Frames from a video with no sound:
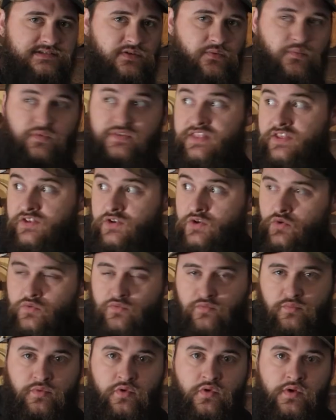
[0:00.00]
that with the
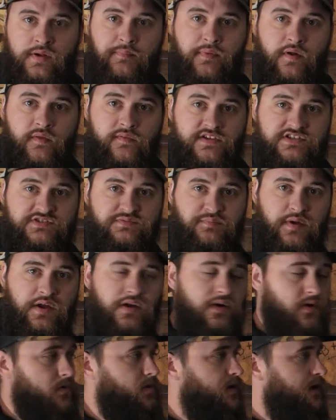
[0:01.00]
new grip on this
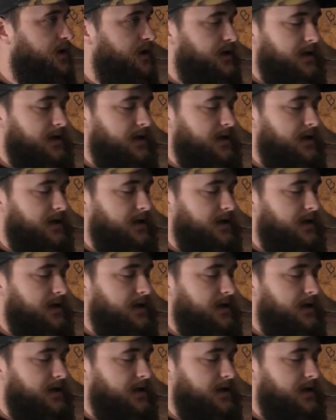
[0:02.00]
bow,